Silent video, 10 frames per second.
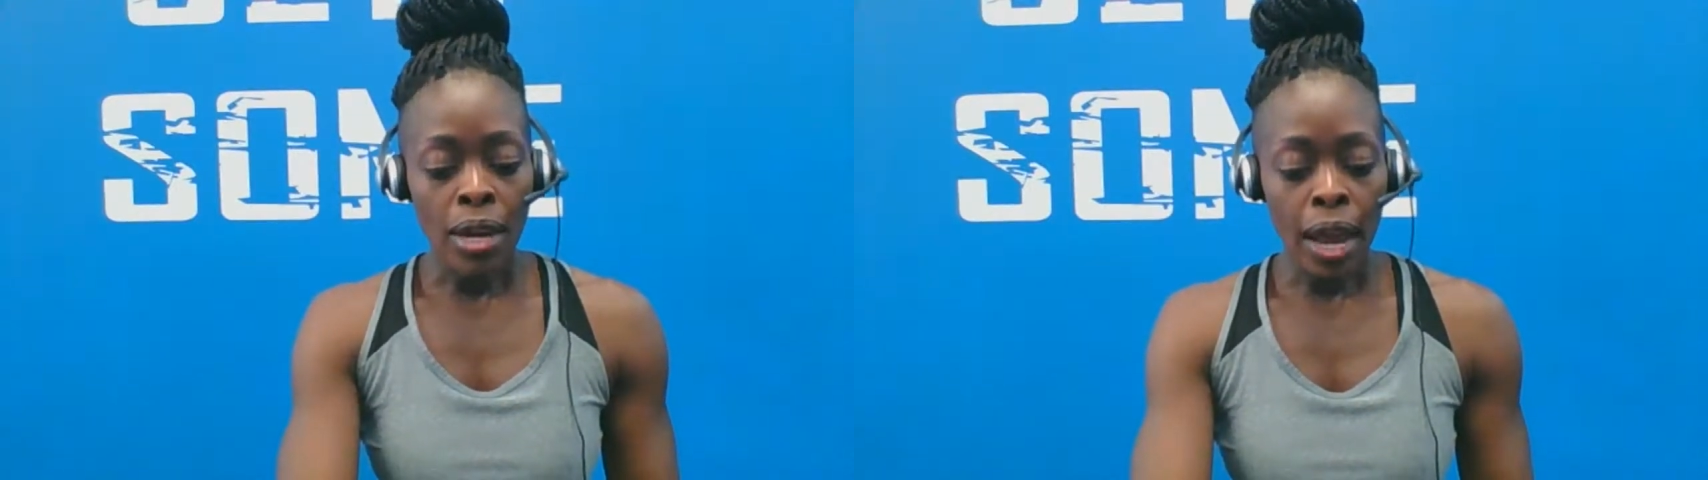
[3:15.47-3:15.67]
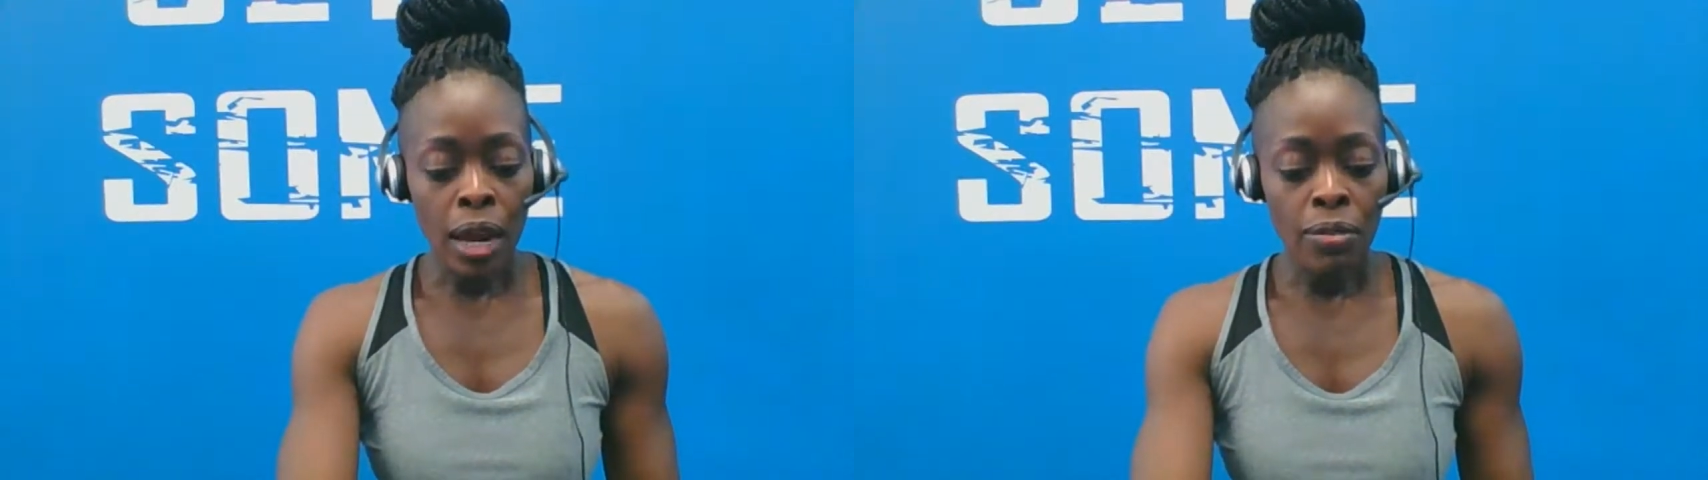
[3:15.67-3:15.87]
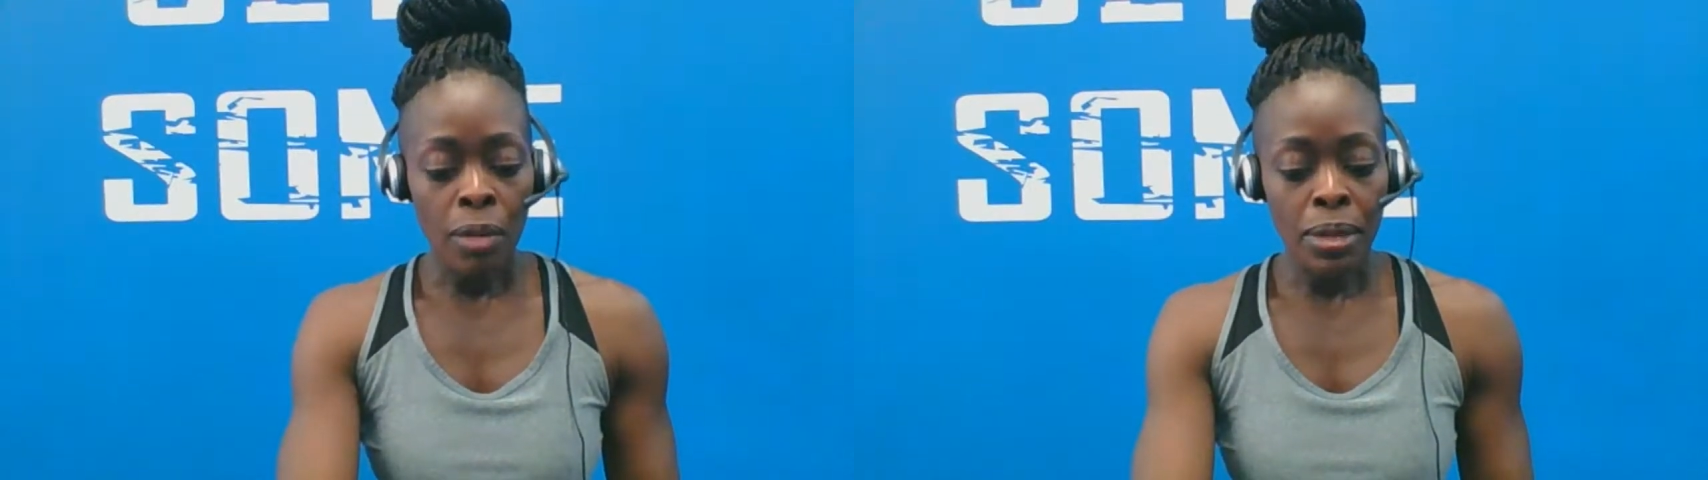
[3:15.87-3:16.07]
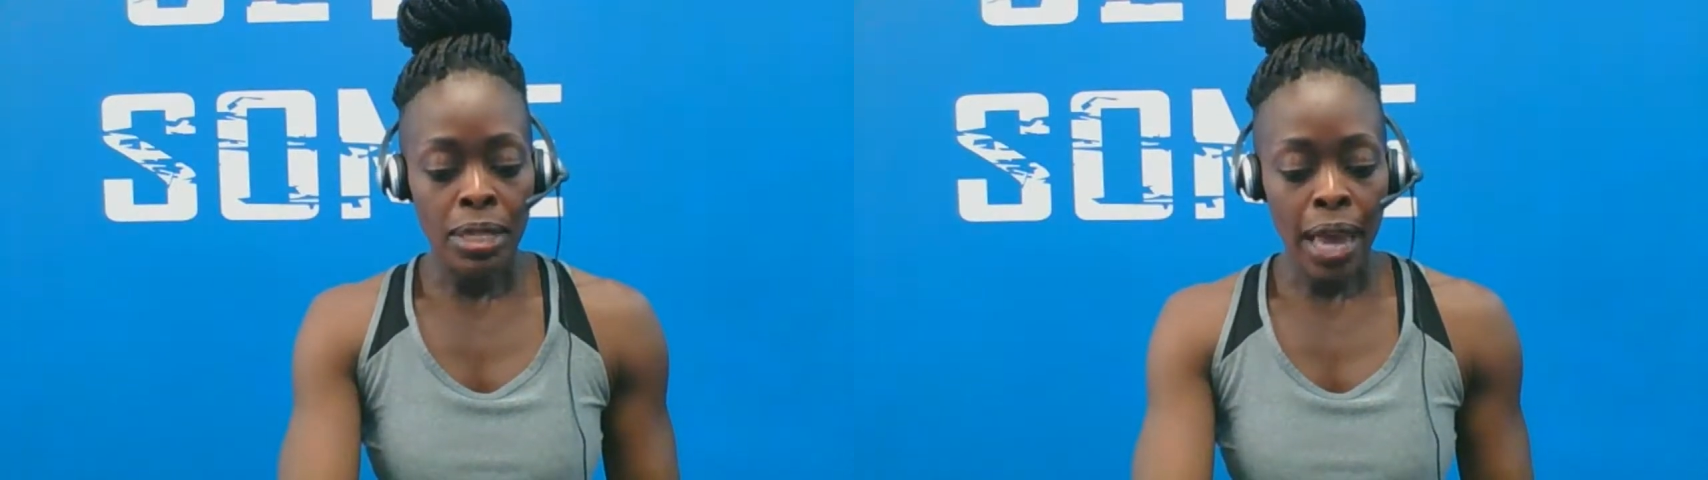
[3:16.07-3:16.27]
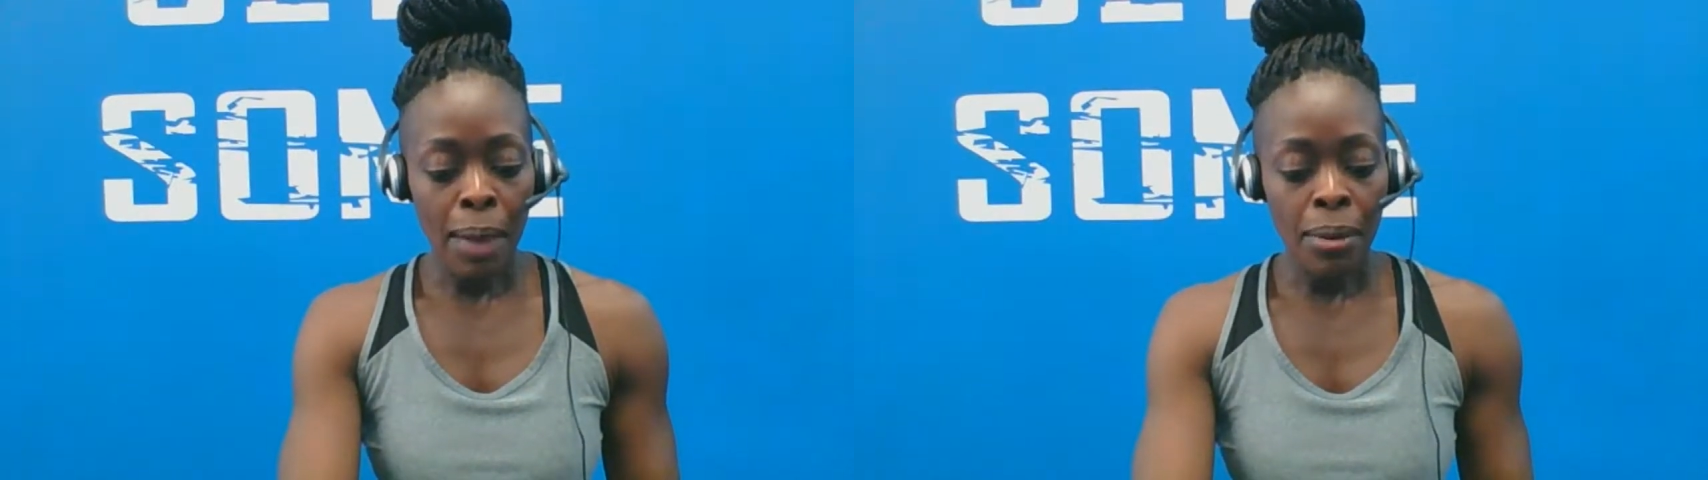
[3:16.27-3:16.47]
down of your
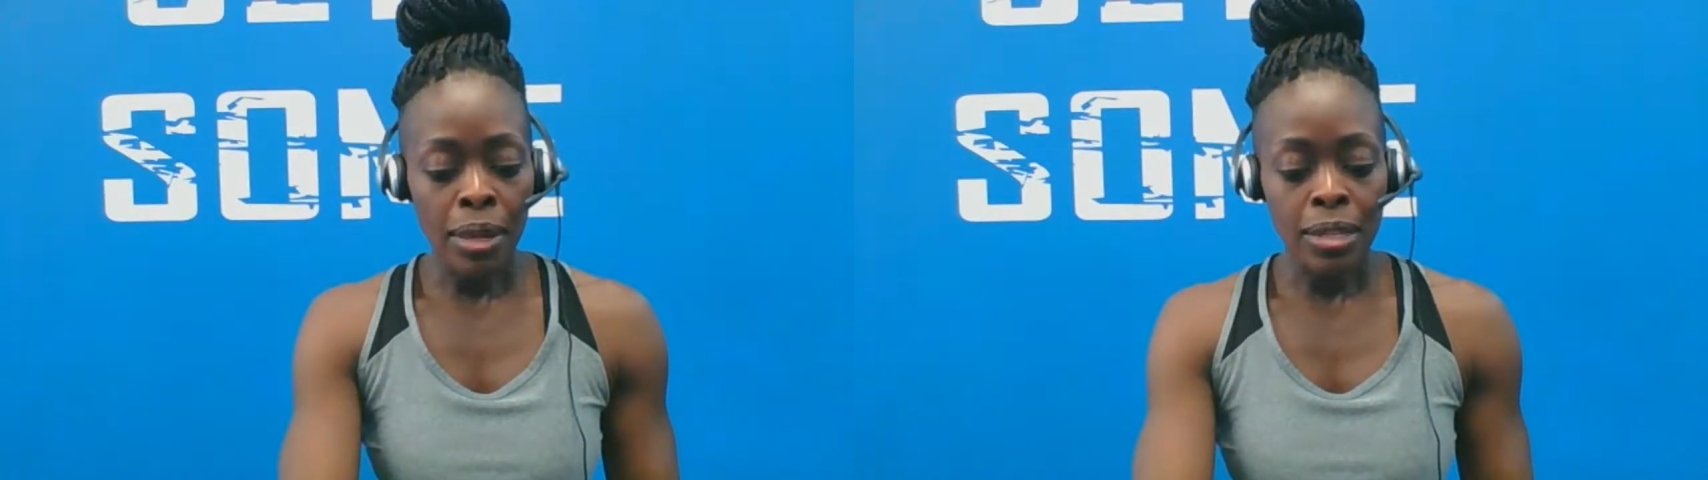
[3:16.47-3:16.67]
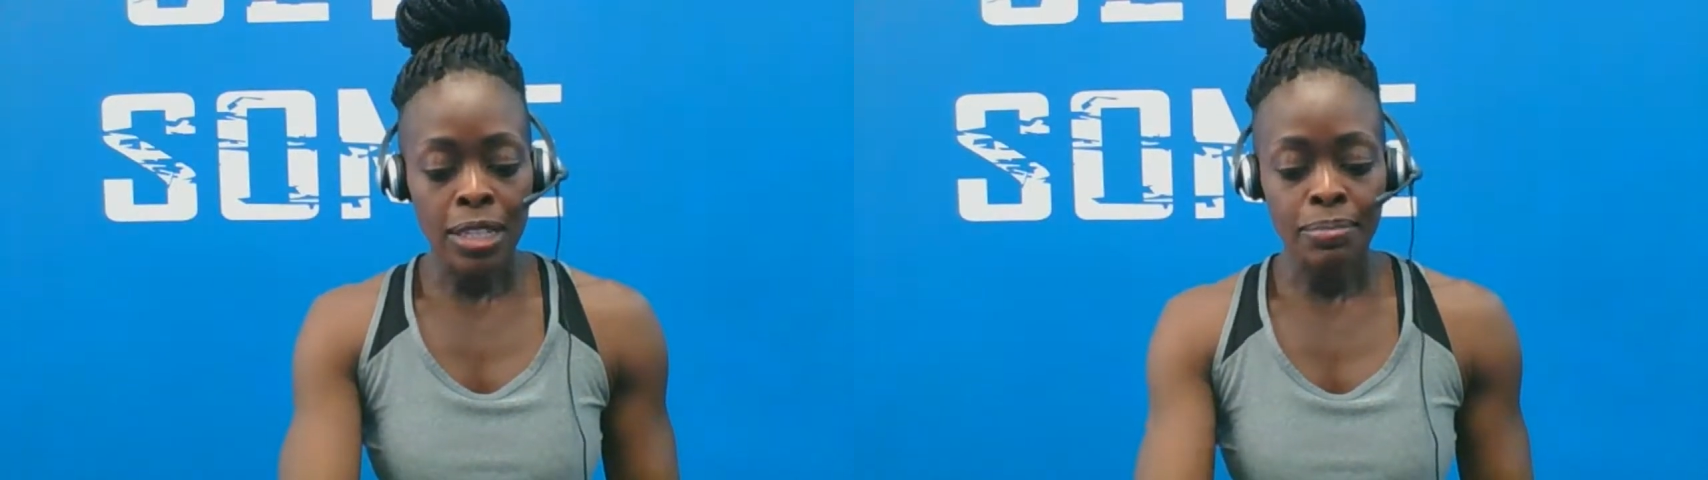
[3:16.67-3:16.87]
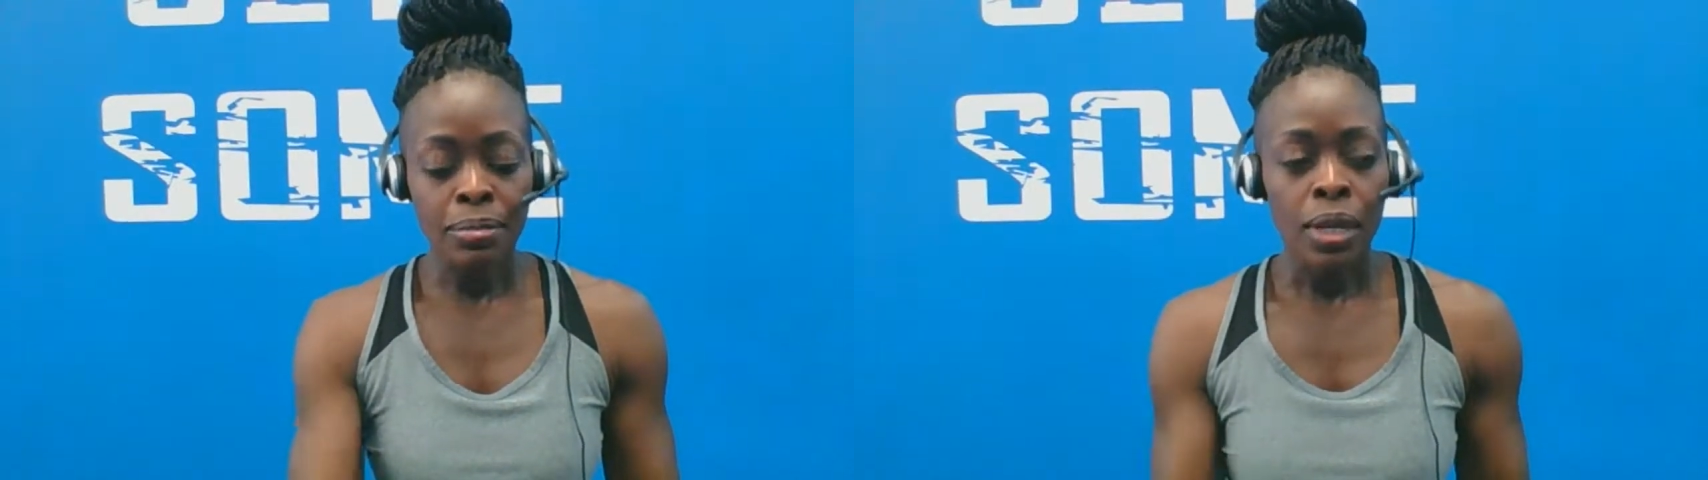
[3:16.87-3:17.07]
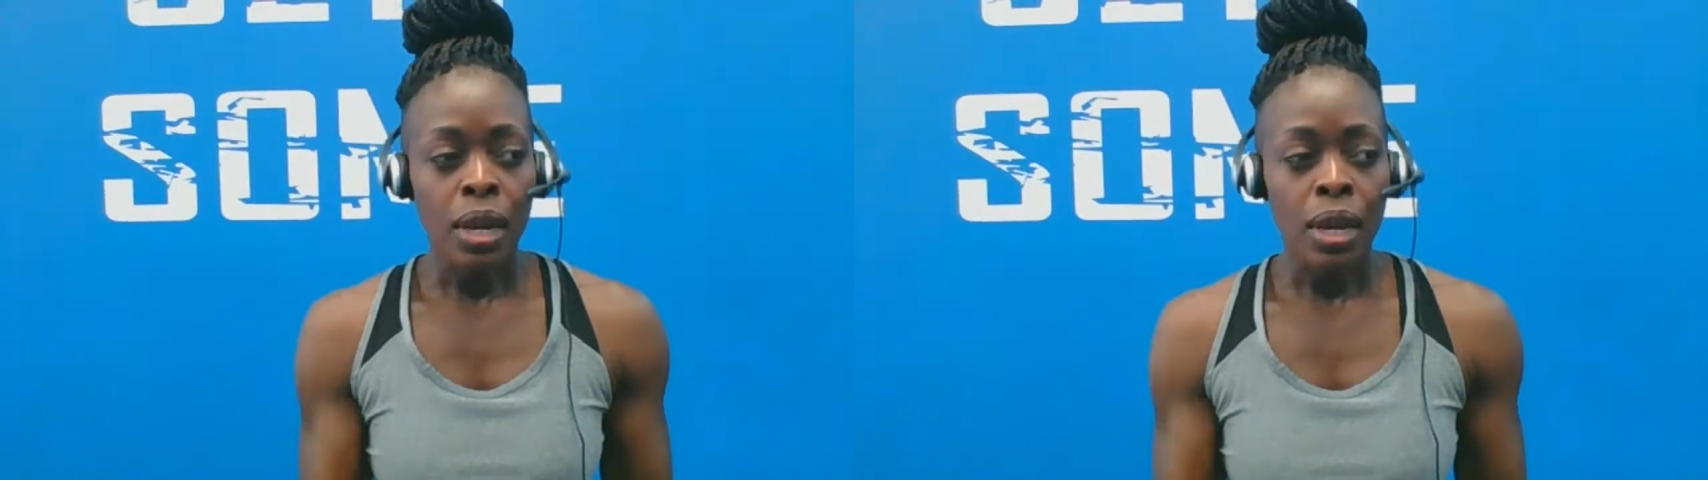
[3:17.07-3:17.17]
metabolism